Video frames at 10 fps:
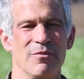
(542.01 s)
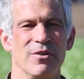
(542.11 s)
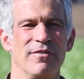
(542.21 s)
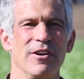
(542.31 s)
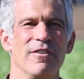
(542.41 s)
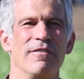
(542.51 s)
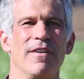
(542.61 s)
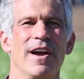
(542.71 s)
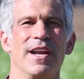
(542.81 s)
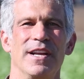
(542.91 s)
we're
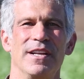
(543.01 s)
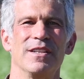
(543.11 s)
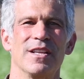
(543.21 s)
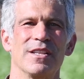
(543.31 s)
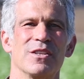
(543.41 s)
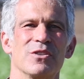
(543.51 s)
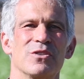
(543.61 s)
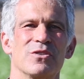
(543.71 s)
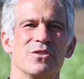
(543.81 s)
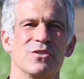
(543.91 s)
verifying that the
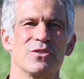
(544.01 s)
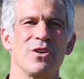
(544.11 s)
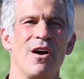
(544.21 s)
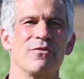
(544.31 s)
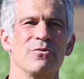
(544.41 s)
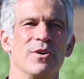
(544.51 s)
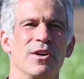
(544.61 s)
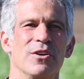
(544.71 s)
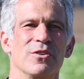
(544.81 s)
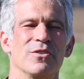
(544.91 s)

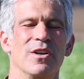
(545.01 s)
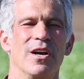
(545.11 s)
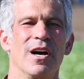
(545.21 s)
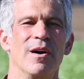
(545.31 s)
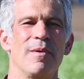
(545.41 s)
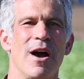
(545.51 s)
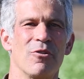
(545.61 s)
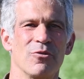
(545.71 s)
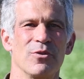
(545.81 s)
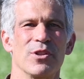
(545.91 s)
software
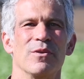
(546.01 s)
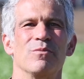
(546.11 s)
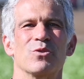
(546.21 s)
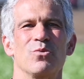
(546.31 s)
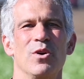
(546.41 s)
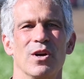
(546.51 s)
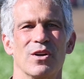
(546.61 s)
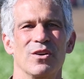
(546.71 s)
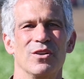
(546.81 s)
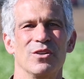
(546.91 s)
algorithms work
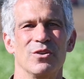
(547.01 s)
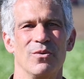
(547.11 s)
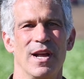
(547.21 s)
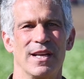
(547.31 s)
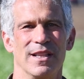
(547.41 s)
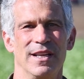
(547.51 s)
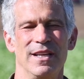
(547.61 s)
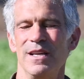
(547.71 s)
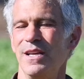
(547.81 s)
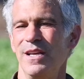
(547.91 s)
correctly.
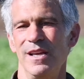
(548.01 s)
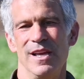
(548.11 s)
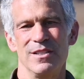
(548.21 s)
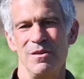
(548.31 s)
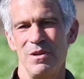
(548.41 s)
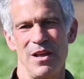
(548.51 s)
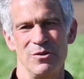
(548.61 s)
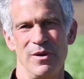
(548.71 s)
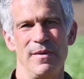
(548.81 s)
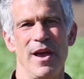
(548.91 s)
And sometimes
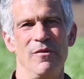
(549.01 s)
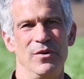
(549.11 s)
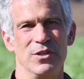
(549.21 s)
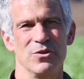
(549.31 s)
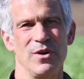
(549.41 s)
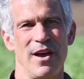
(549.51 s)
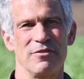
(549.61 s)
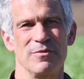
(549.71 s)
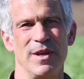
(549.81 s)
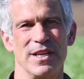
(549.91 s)
we do have
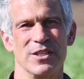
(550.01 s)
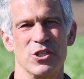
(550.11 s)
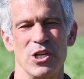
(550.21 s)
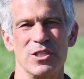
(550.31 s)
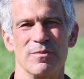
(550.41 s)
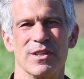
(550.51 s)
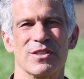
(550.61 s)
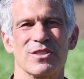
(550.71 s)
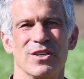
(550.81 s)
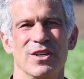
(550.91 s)
to make
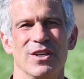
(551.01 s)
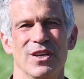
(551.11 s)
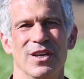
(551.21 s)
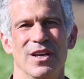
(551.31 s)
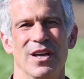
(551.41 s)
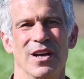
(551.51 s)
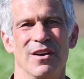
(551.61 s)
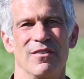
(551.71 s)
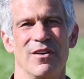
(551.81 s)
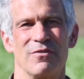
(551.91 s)
adjustments,
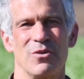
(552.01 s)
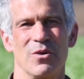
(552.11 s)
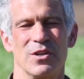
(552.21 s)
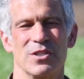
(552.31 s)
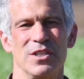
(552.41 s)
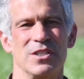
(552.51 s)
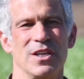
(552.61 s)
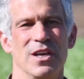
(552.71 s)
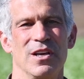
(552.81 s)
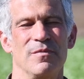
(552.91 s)
of course. It's
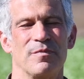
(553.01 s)
a